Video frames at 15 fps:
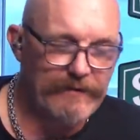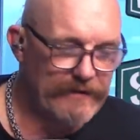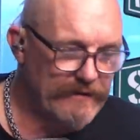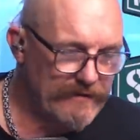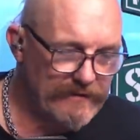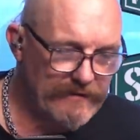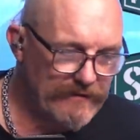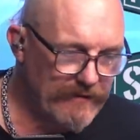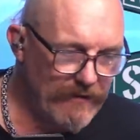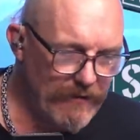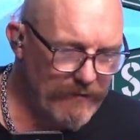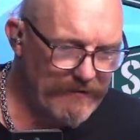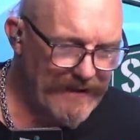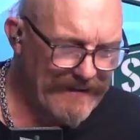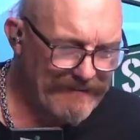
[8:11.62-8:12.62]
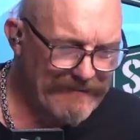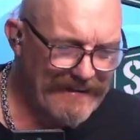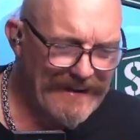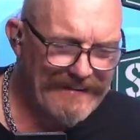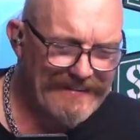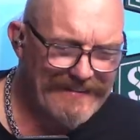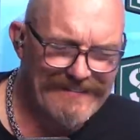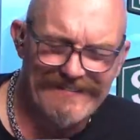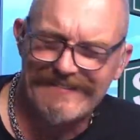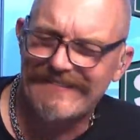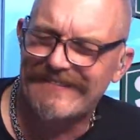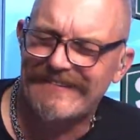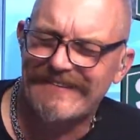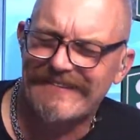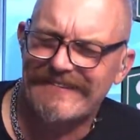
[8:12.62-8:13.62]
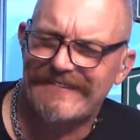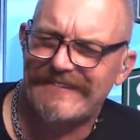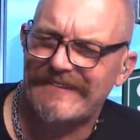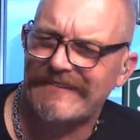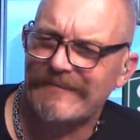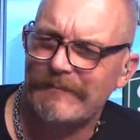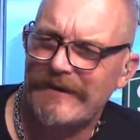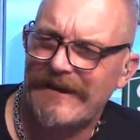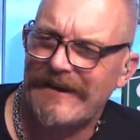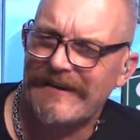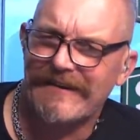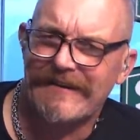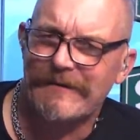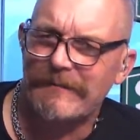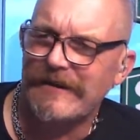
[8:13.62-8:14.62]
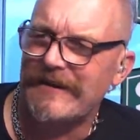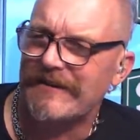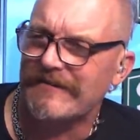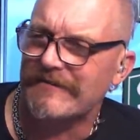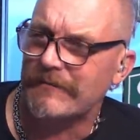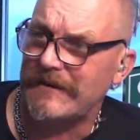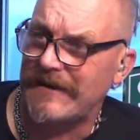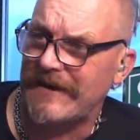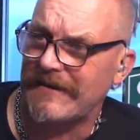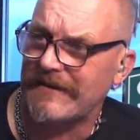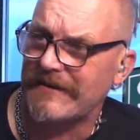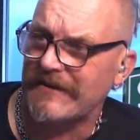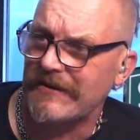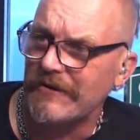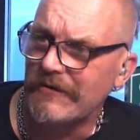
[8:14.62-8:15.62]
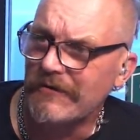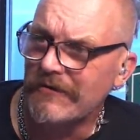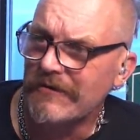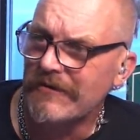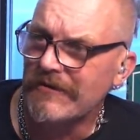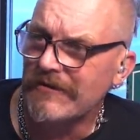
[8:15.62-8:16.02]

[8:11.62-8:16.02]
But no, that doesn't mean anything to me. Does it mean anything to you?